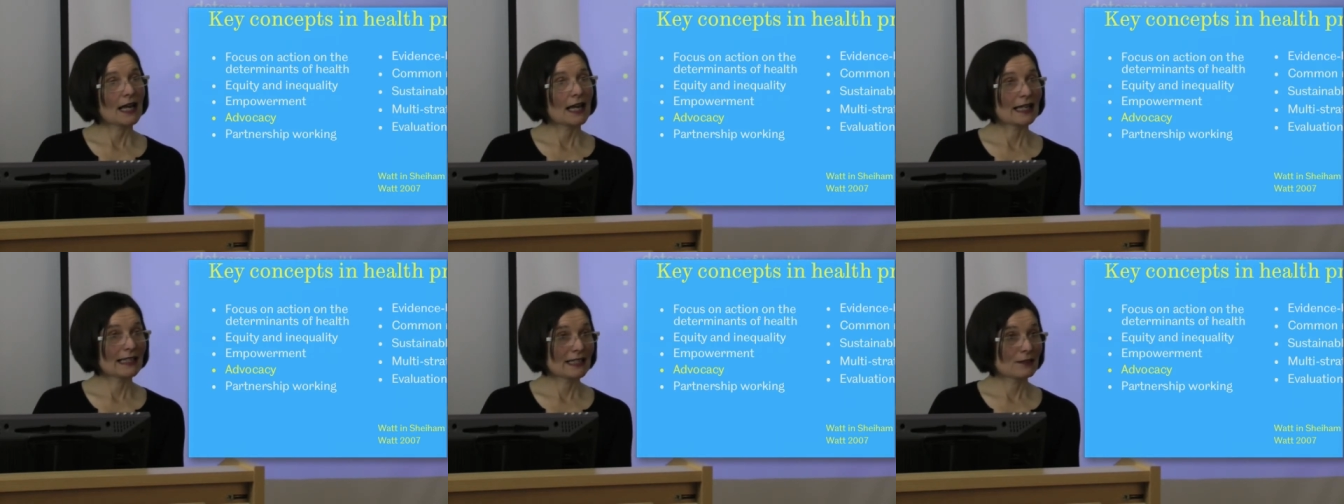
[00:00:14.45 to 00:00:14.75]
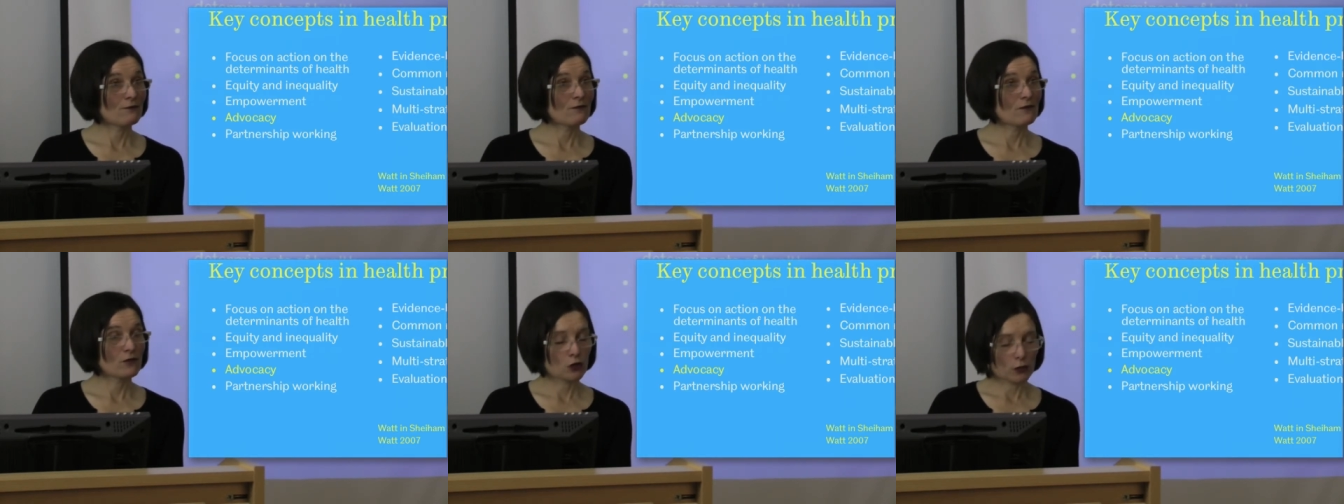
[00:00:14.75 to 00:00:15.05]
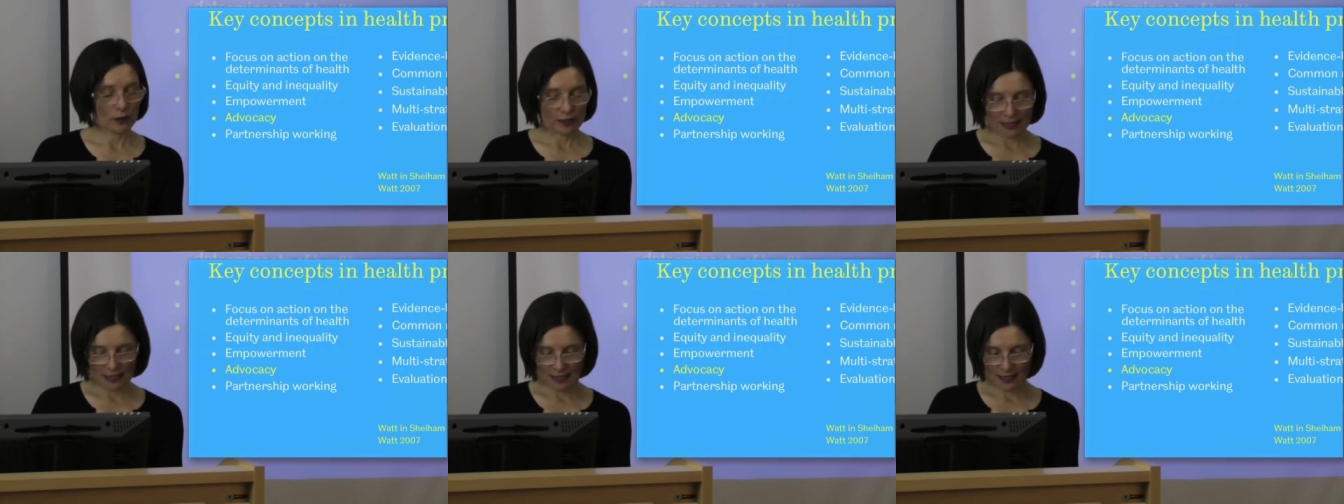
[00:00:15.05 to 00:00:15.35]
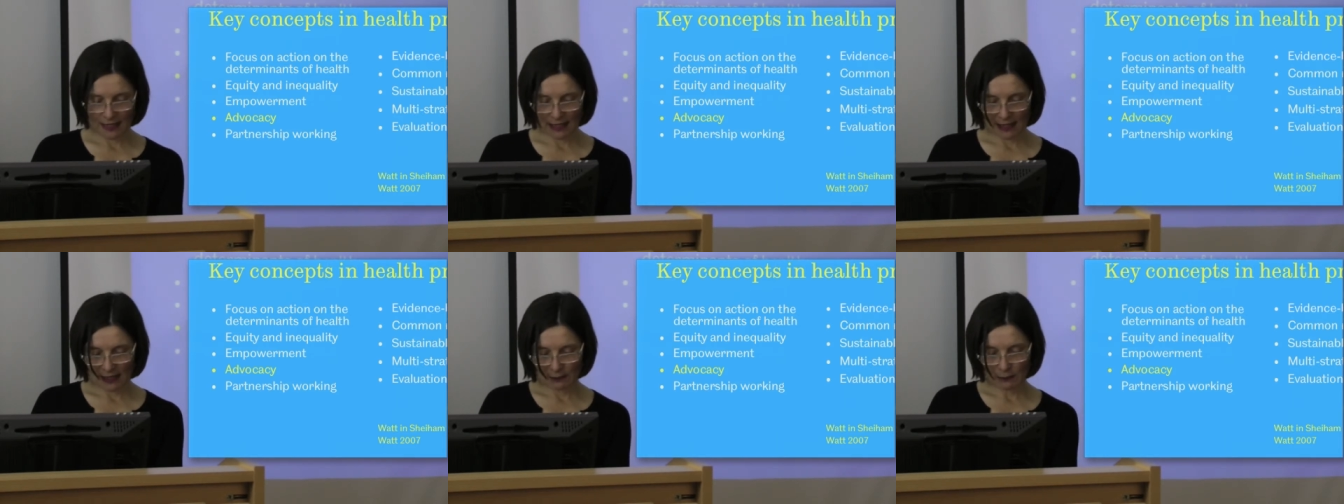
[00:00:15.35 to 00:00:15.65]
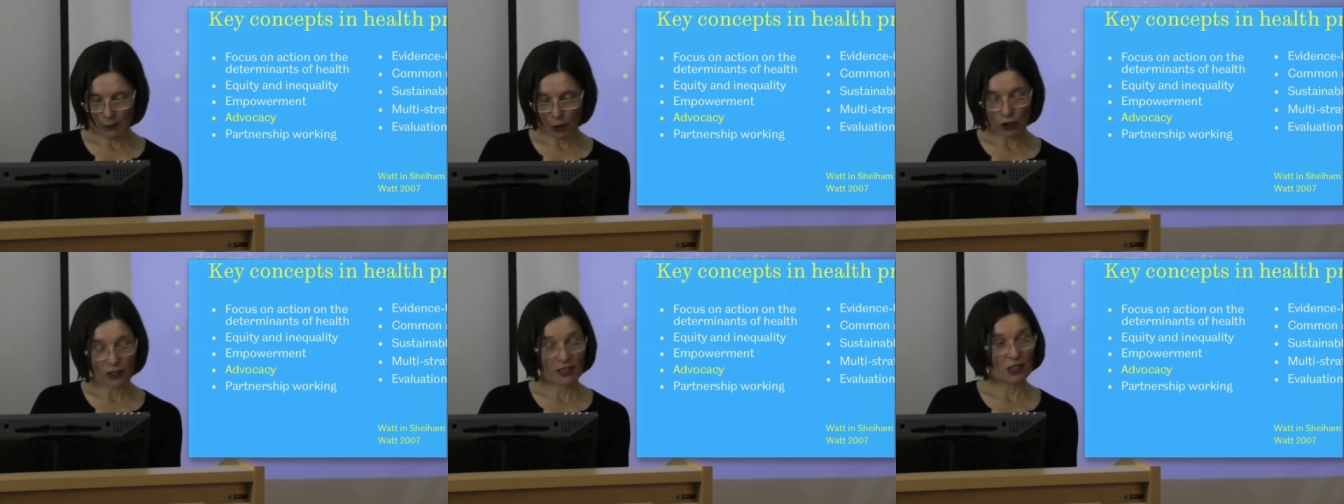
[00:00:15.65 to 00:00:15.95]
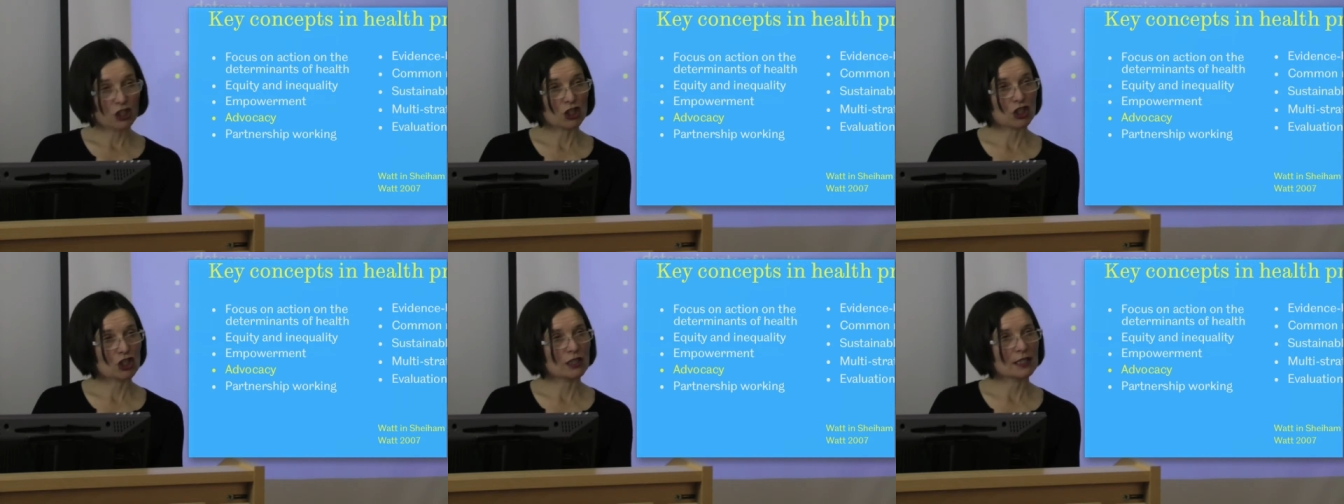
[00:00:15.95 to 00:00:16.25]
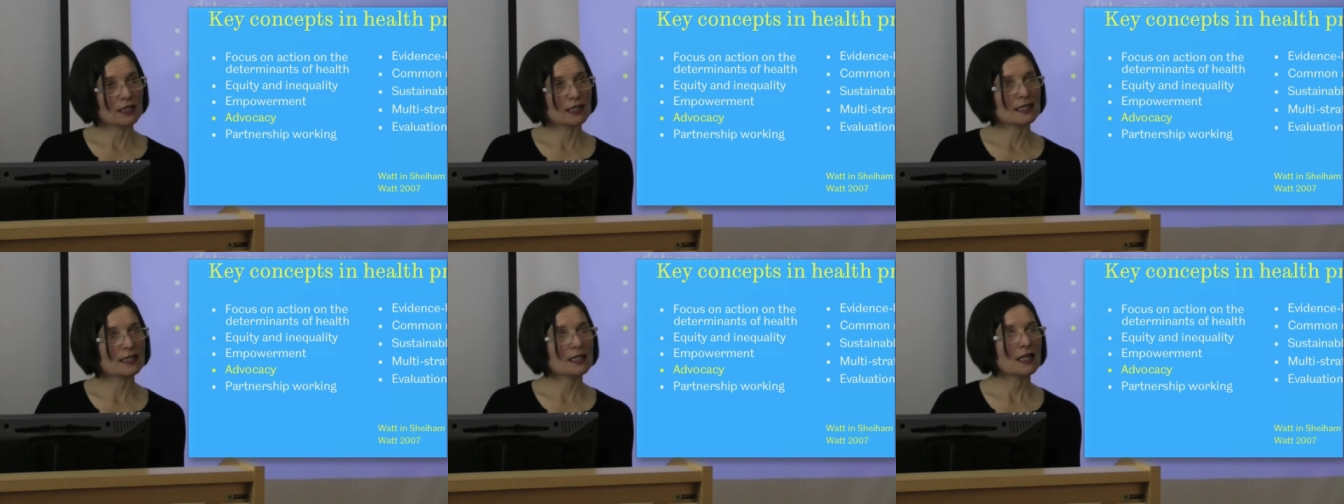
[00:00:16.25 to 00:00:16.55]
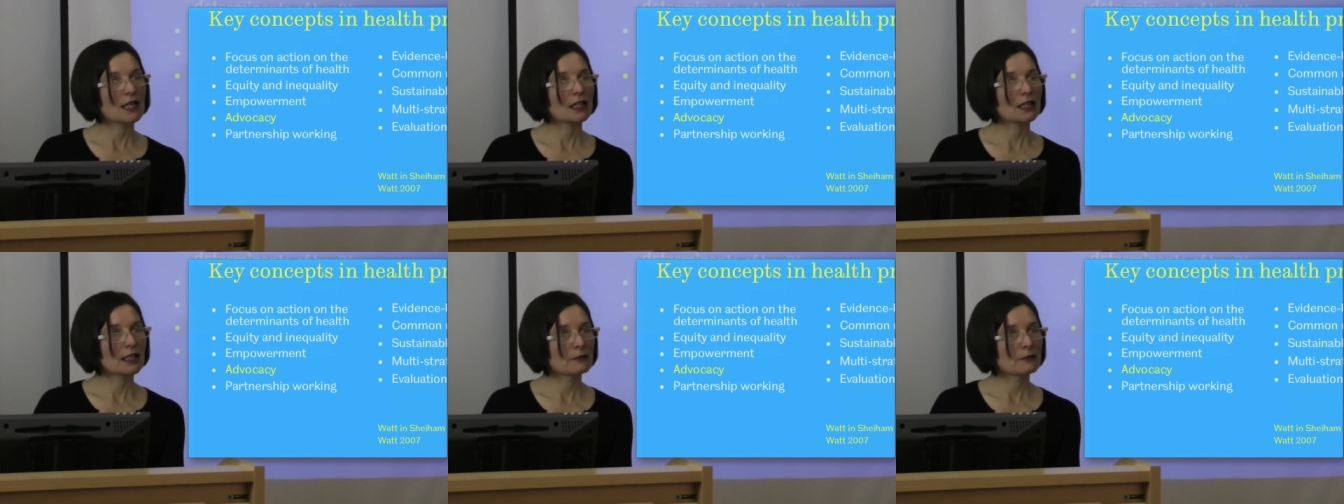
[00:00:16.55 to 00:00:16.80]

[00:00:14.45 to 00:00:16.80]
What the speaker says: and influencing politicians,